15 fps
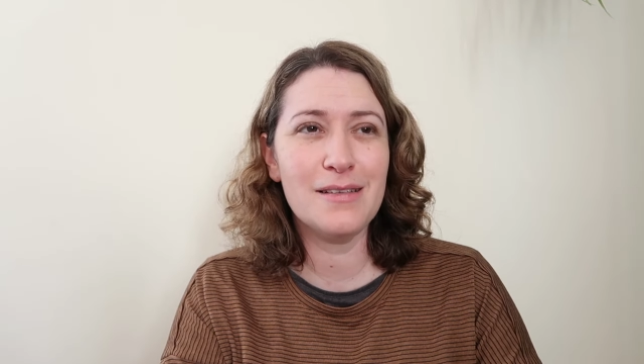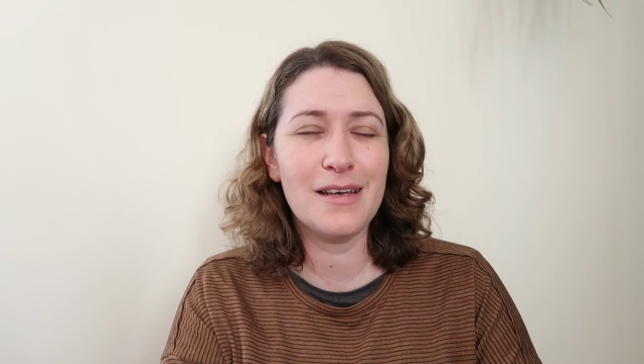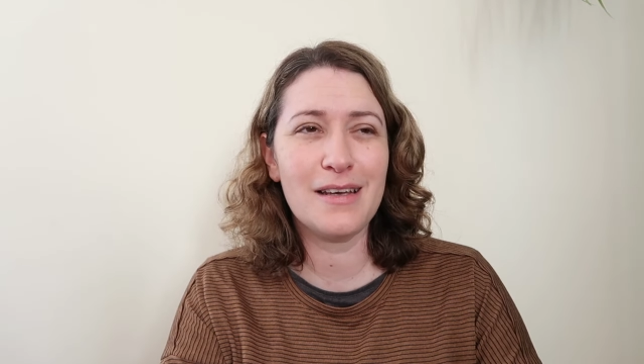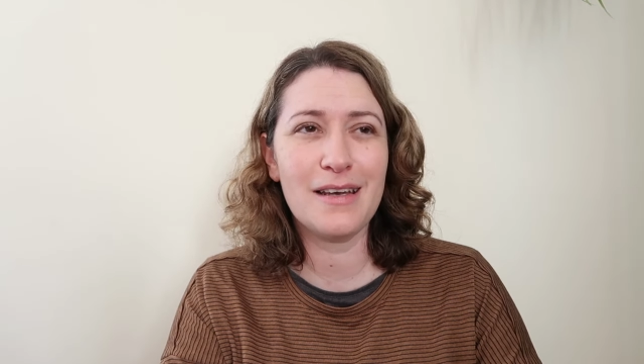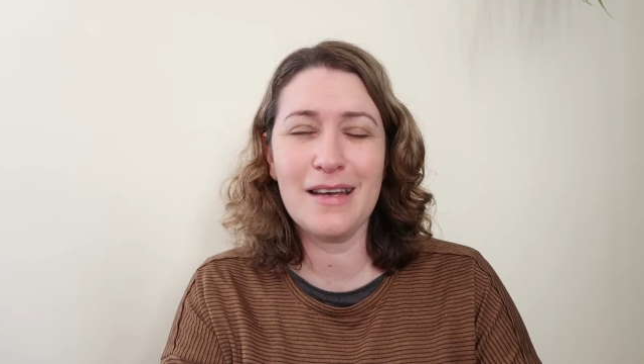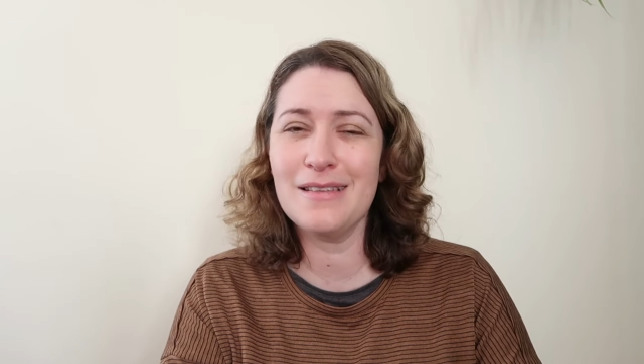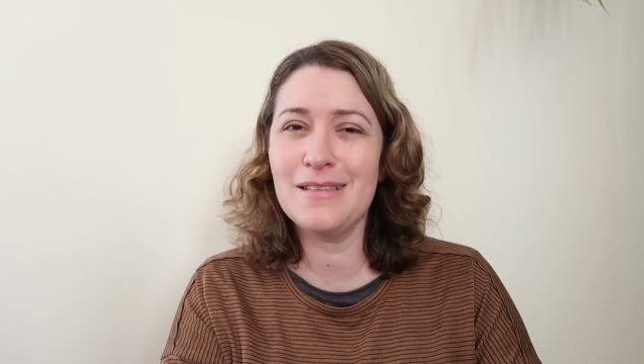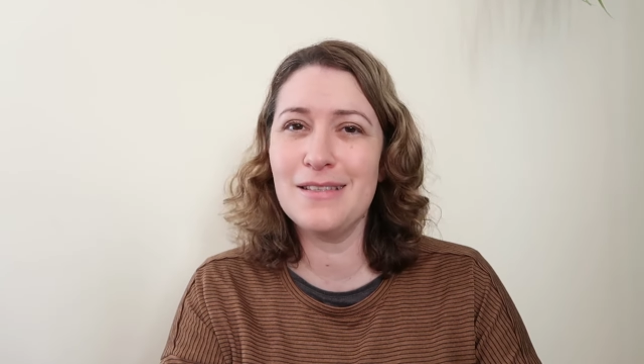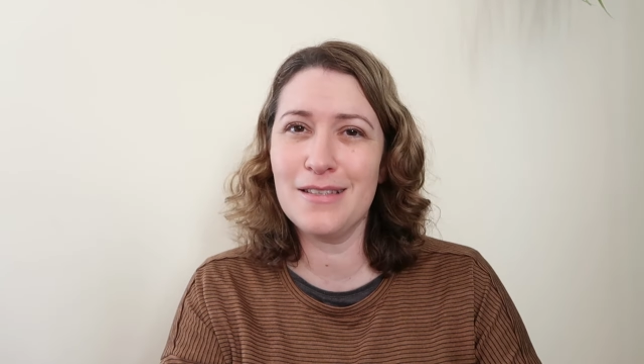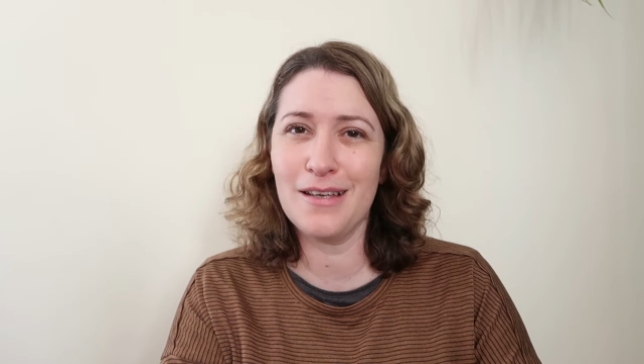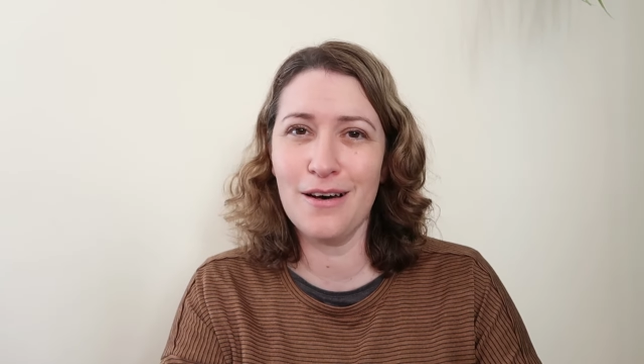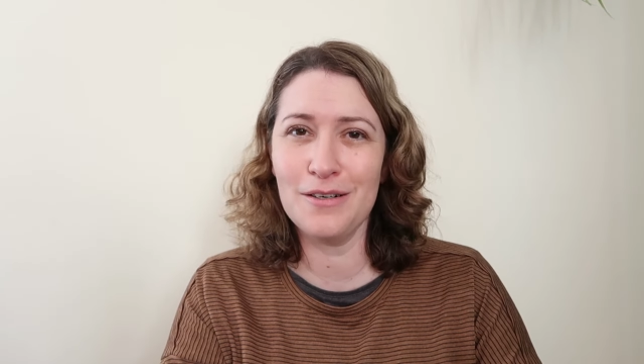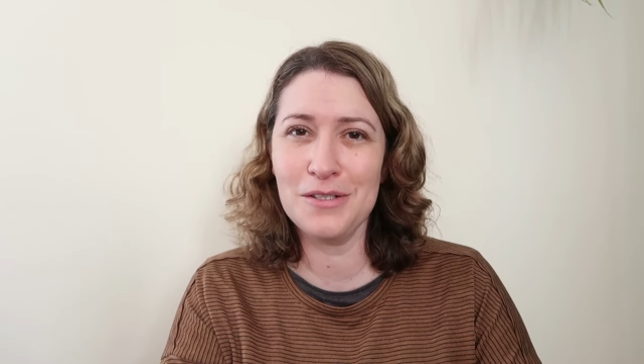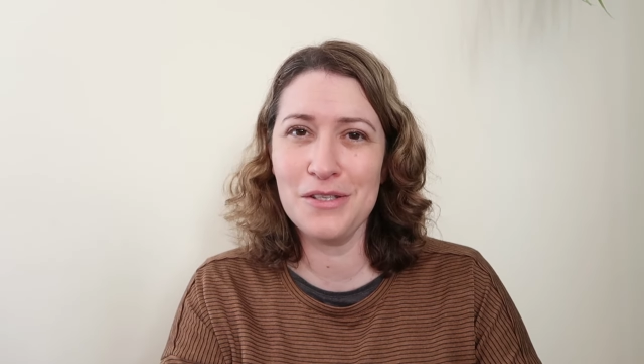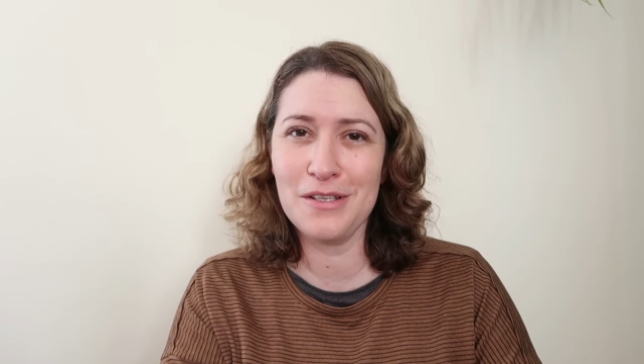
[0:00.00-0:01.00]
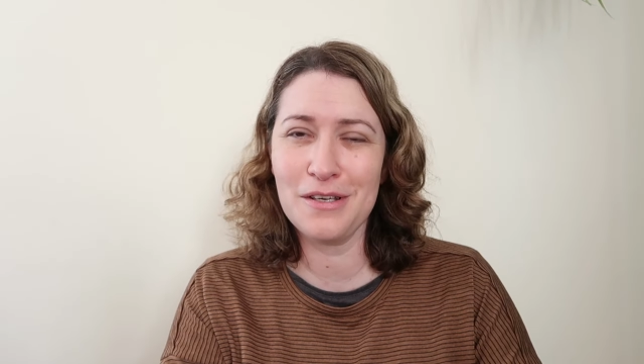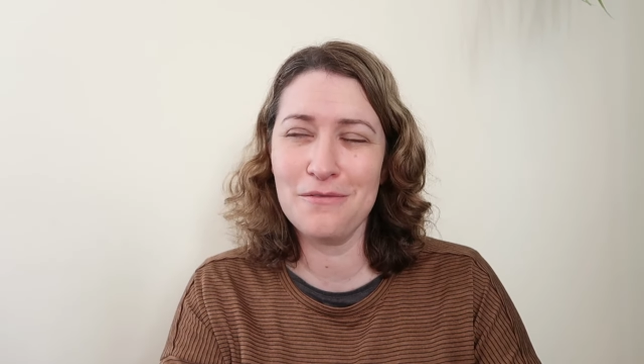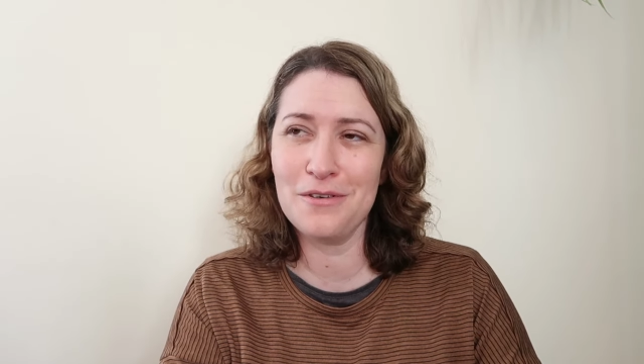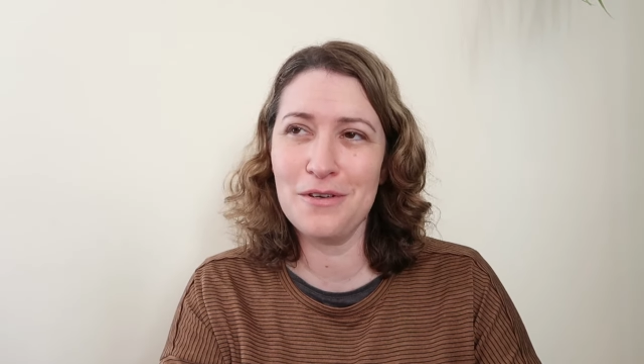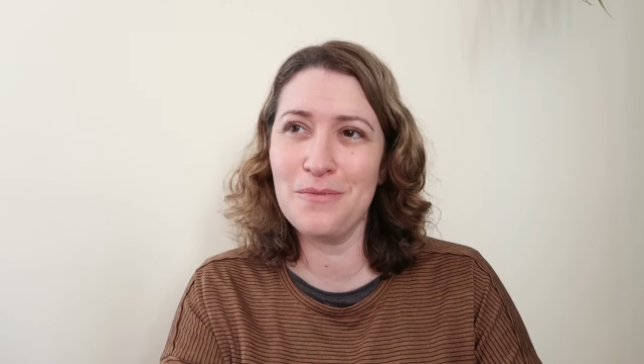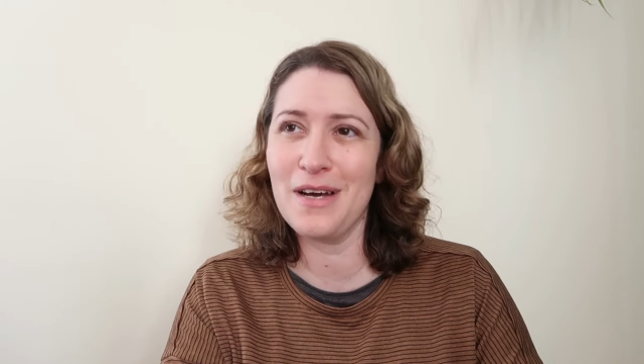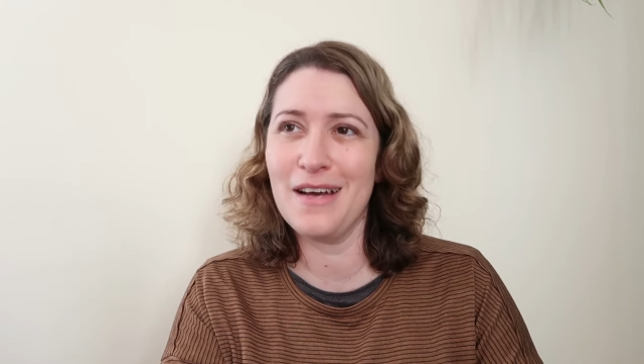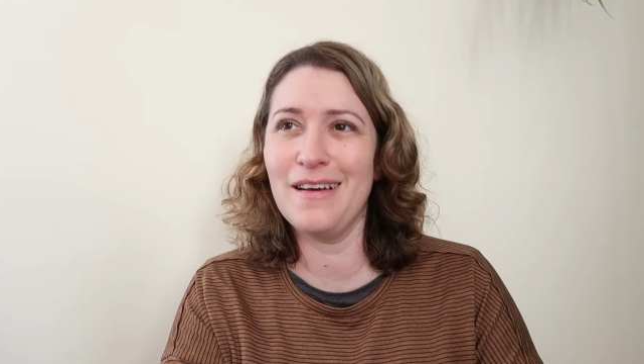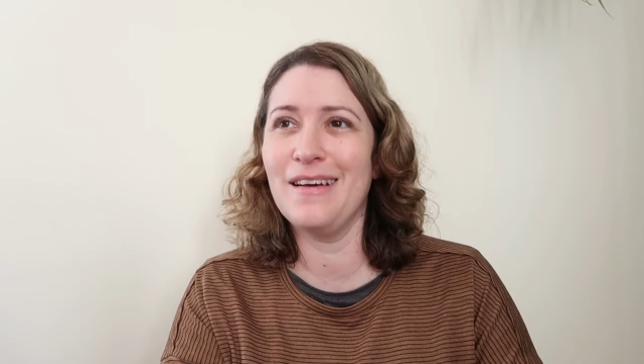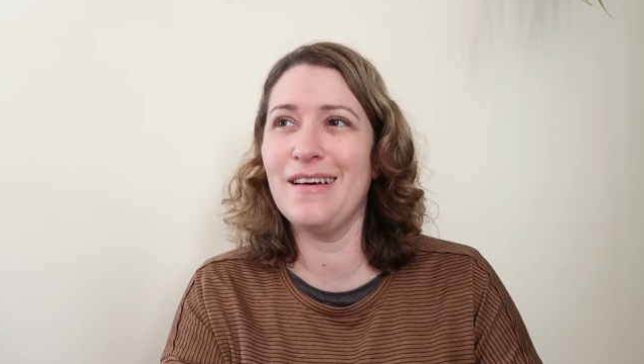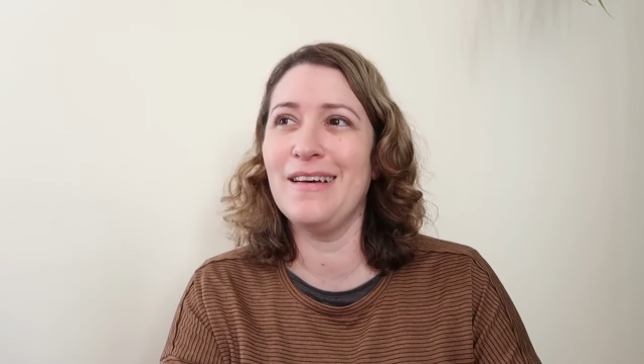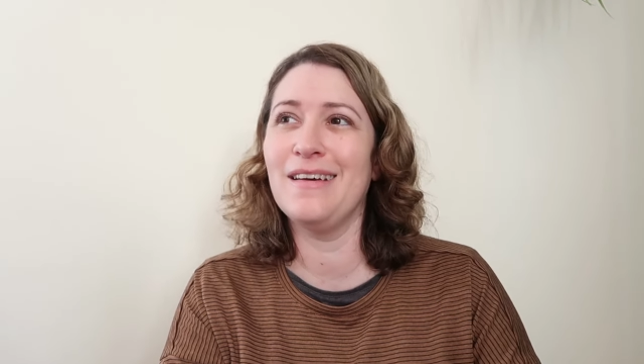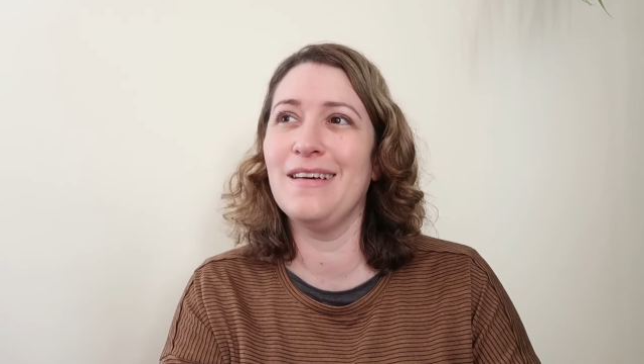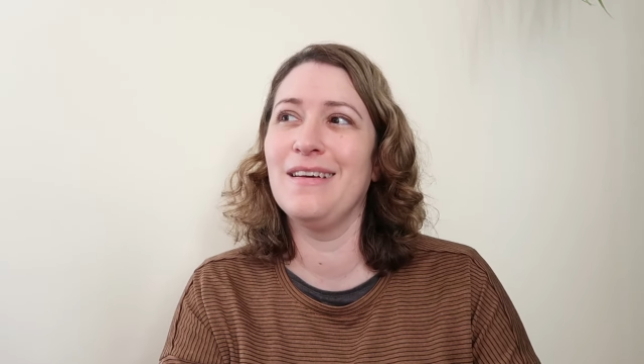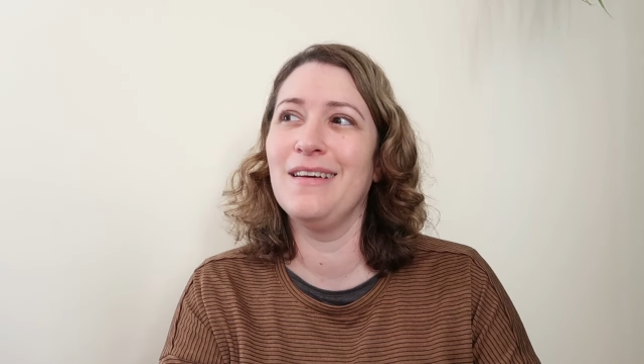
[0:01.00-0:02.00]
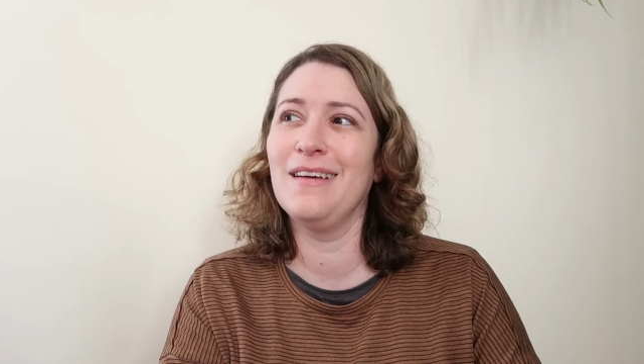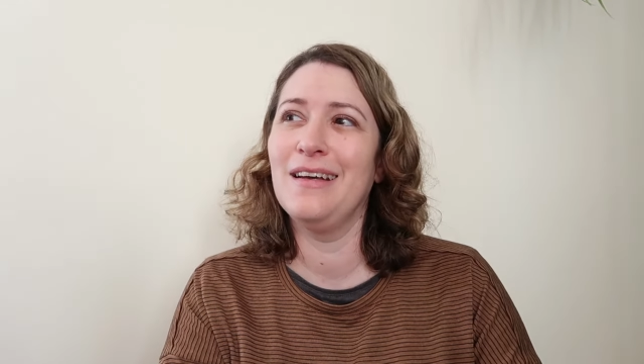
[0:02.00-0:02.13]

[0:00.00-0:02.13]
Like, I had skulls everywhere.